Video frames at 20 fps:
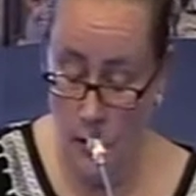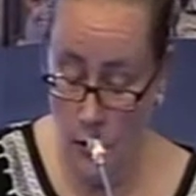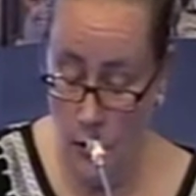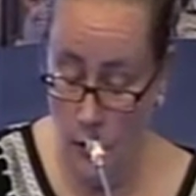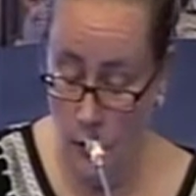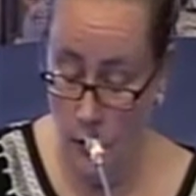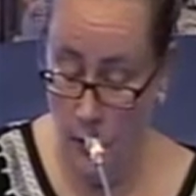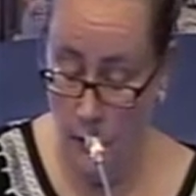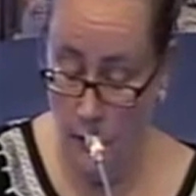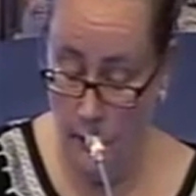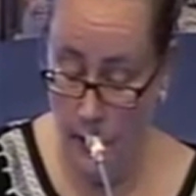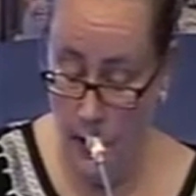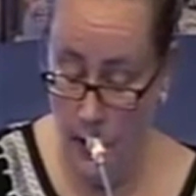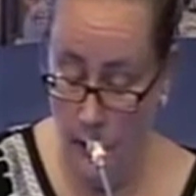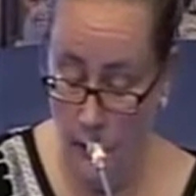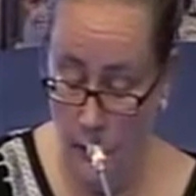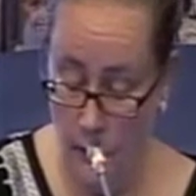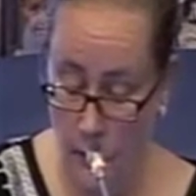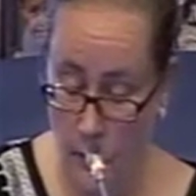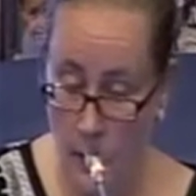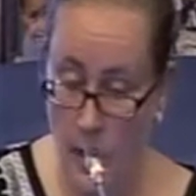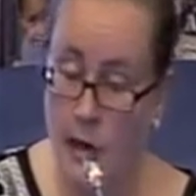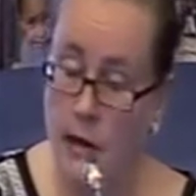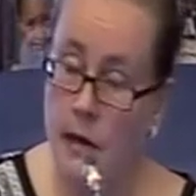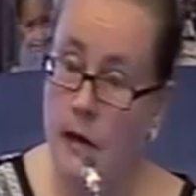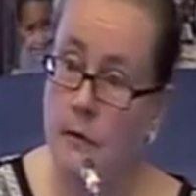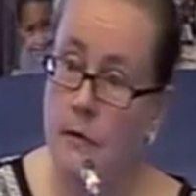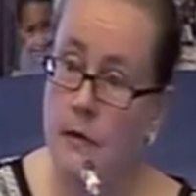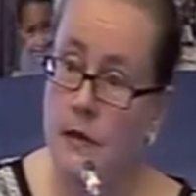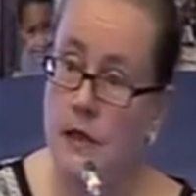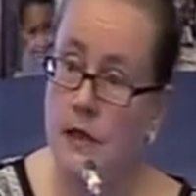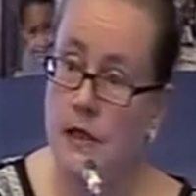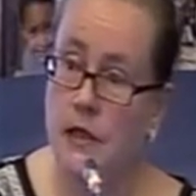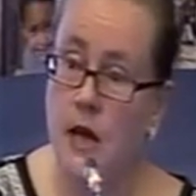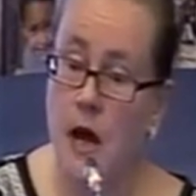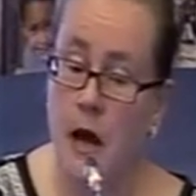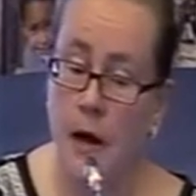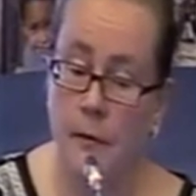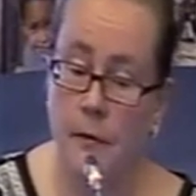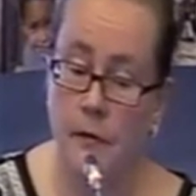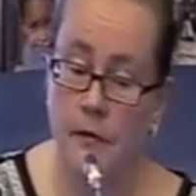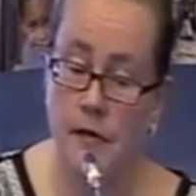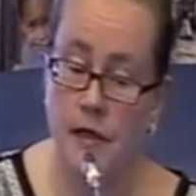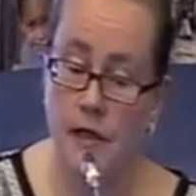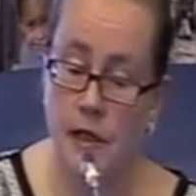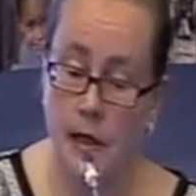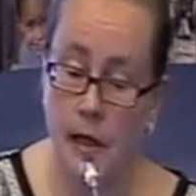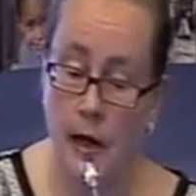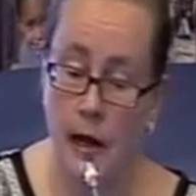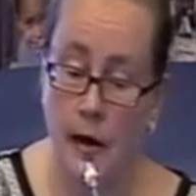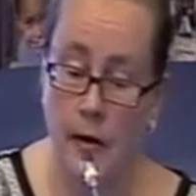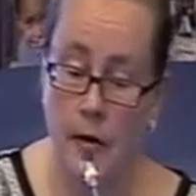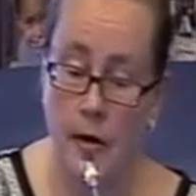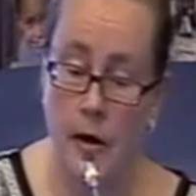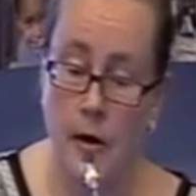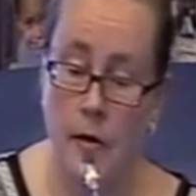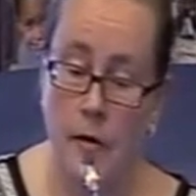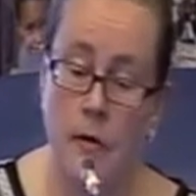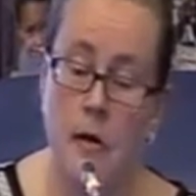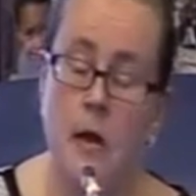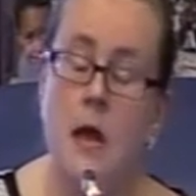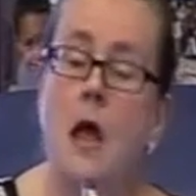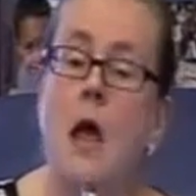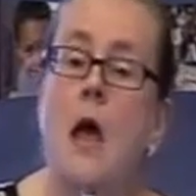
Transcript: You're all very familiar with this type of scenario.